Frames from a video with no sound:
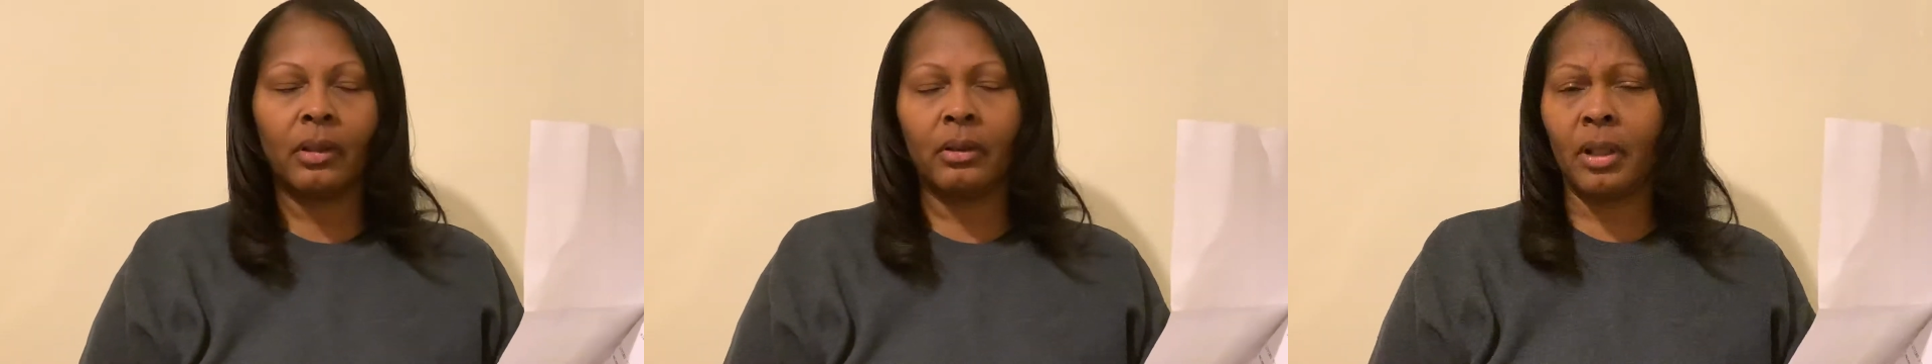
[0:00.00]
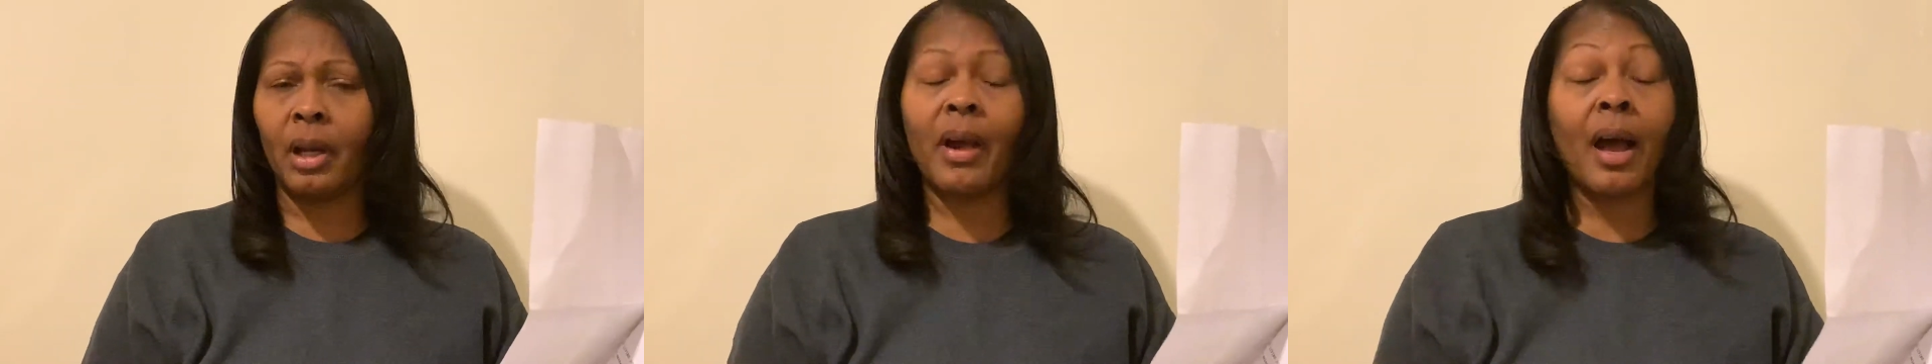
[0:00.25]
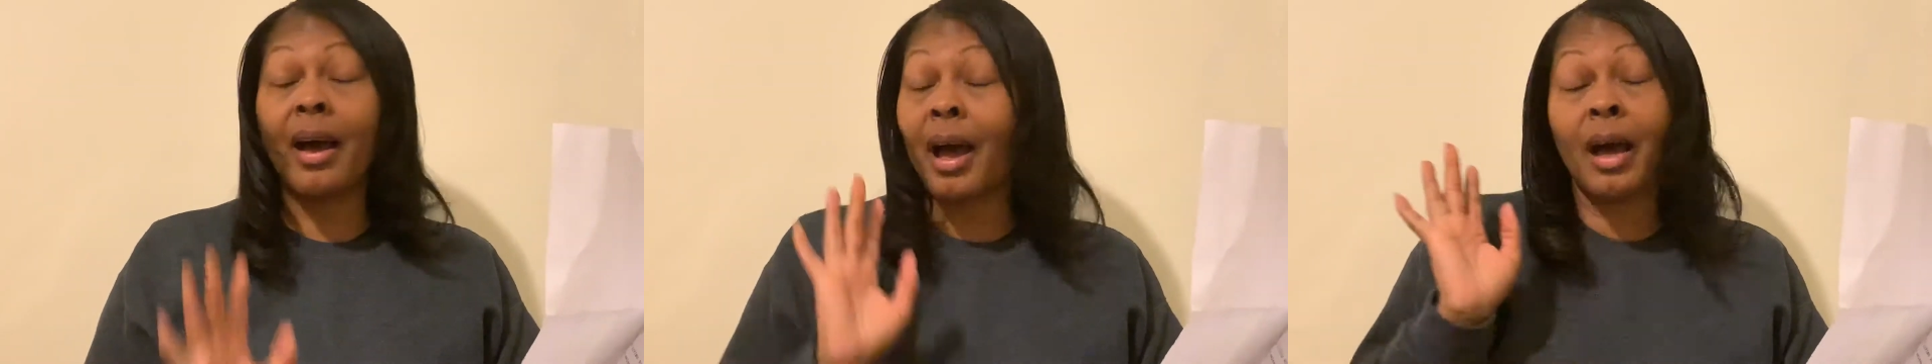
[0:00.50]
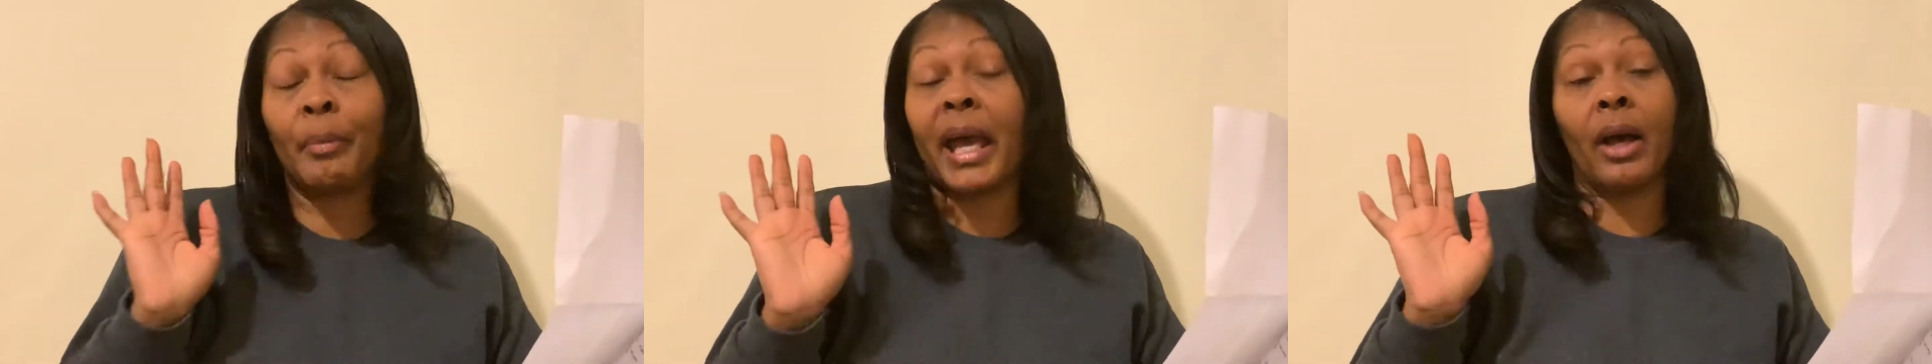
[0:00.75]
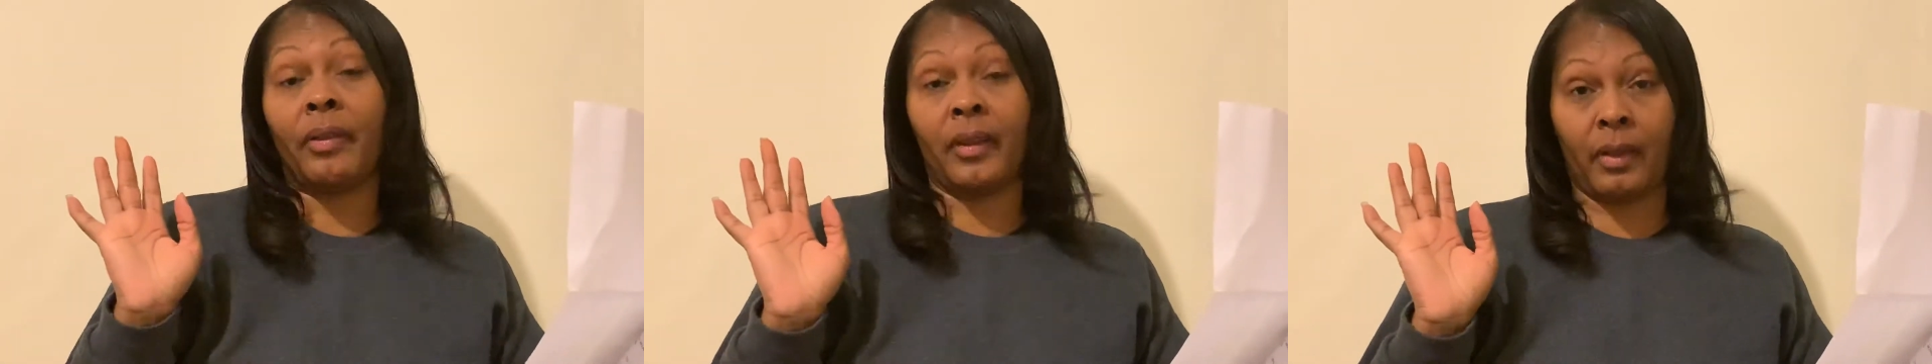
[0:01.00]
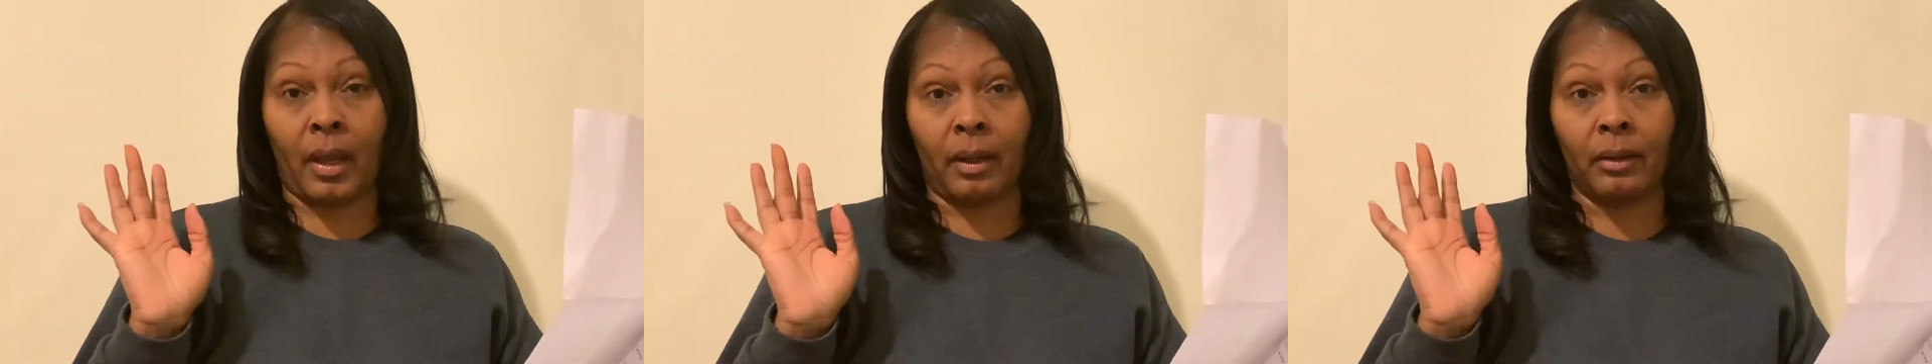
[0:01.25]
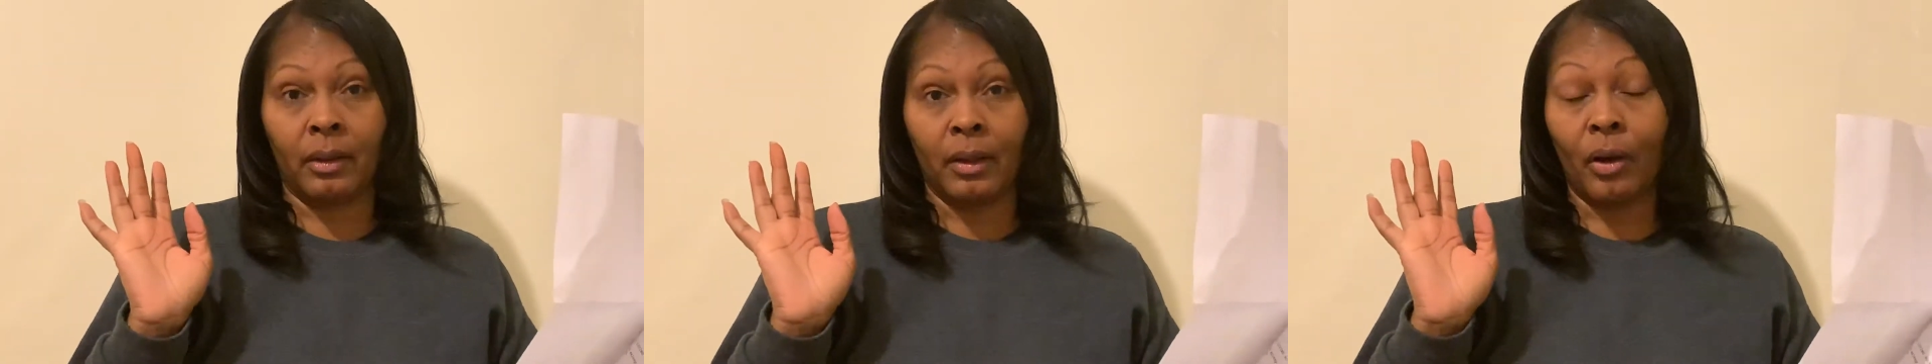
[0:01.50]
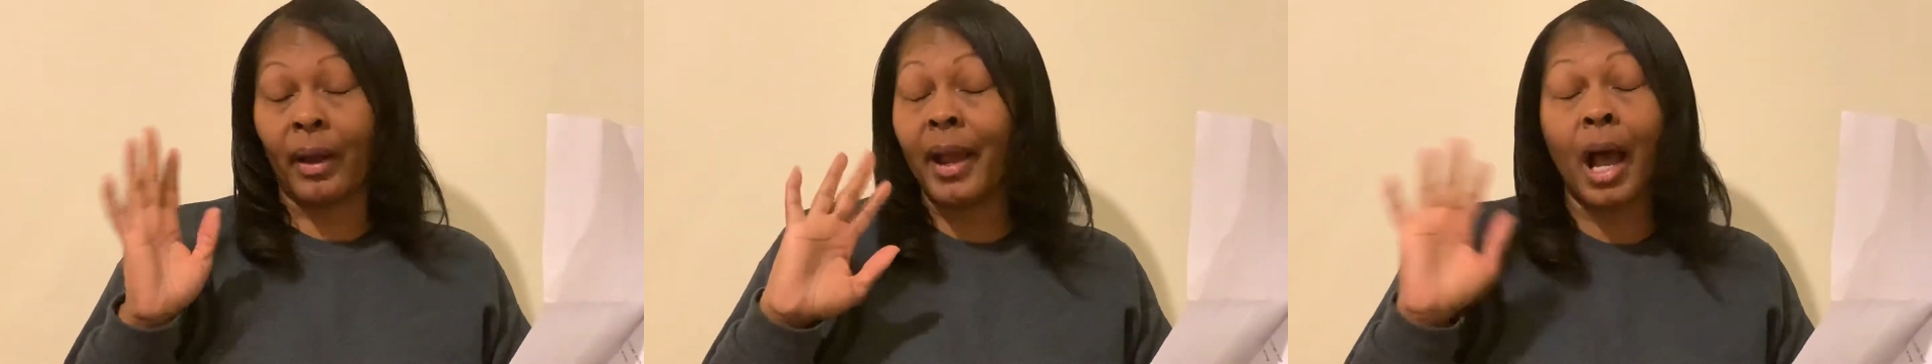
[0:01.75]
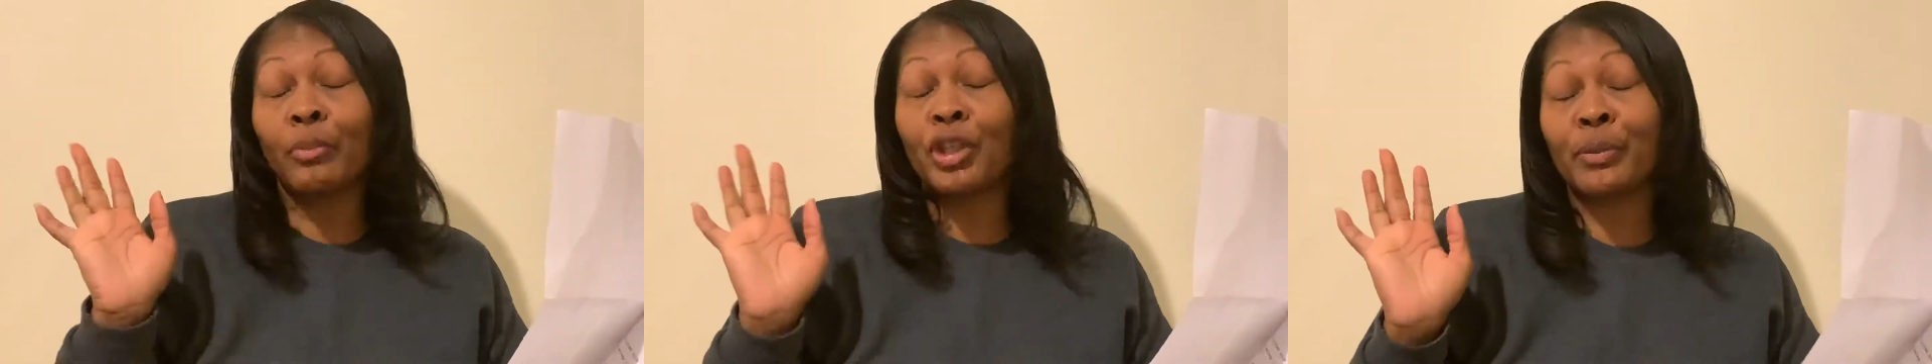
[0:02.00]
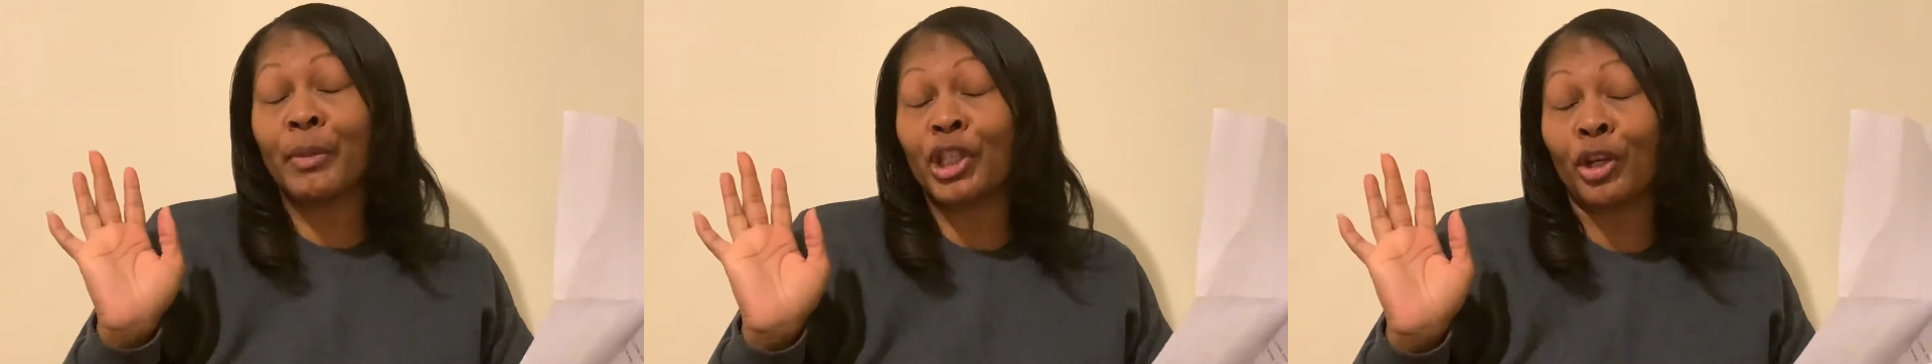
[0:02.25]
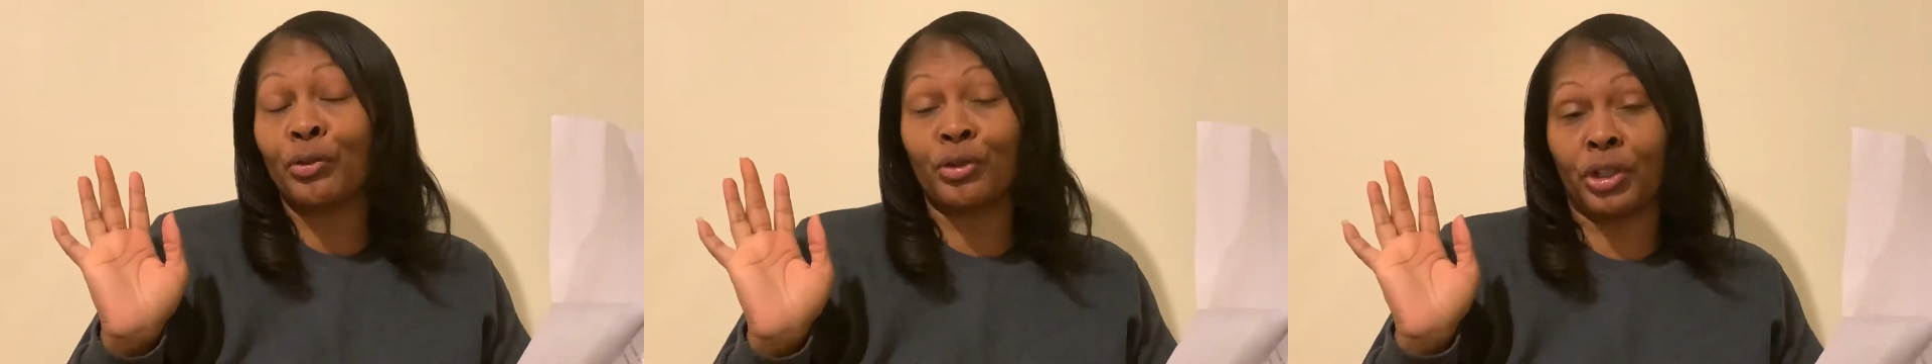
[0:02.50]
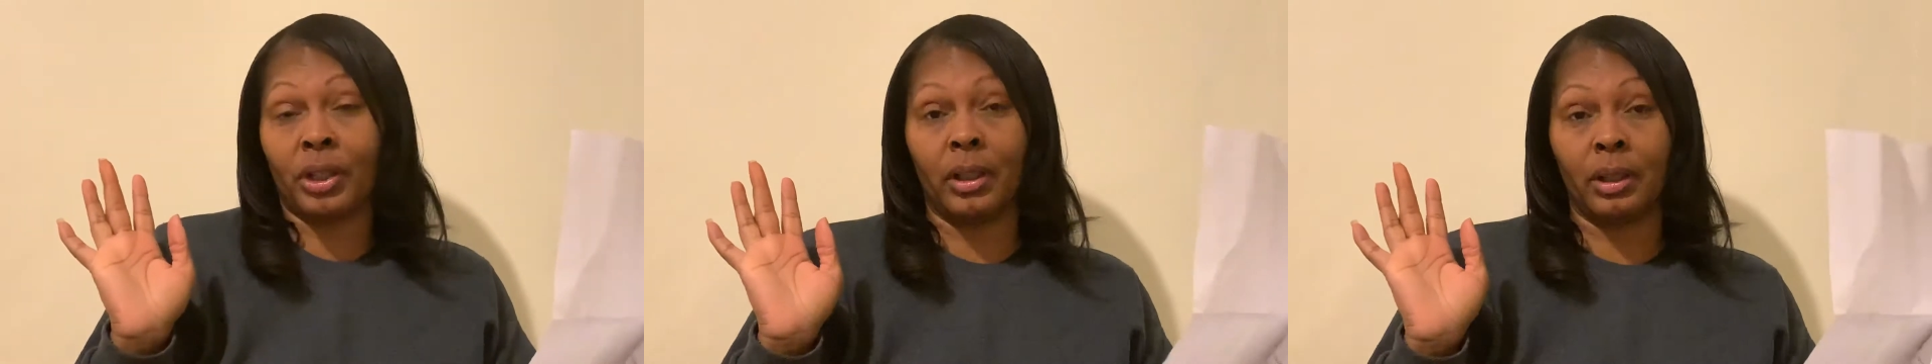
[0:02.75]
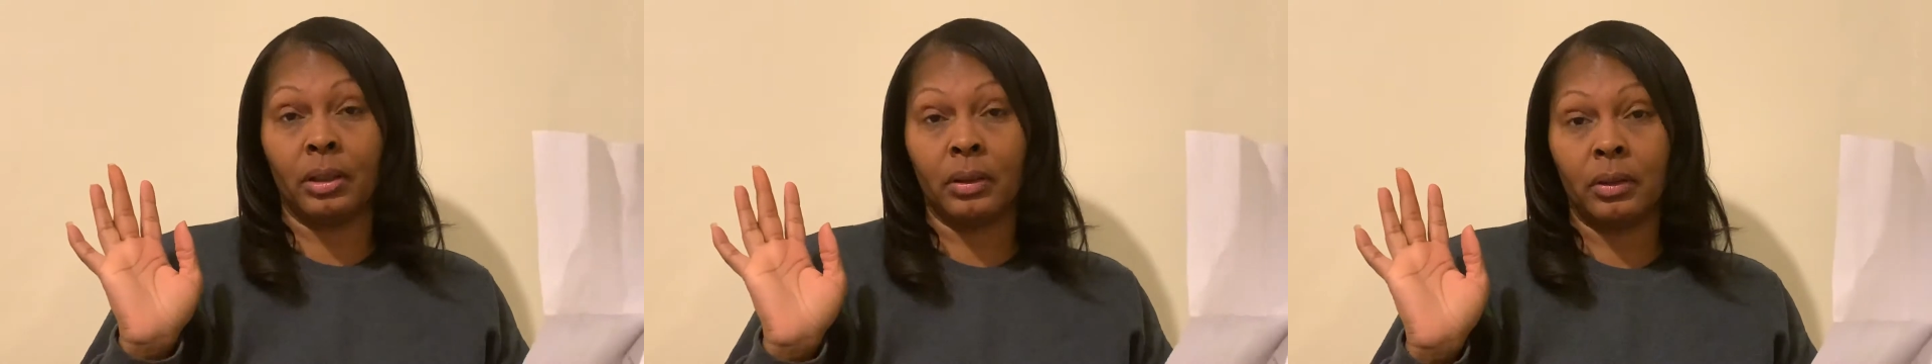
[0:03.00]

You know what? I'm a healthy thing. Okay, I'm just misunderstood.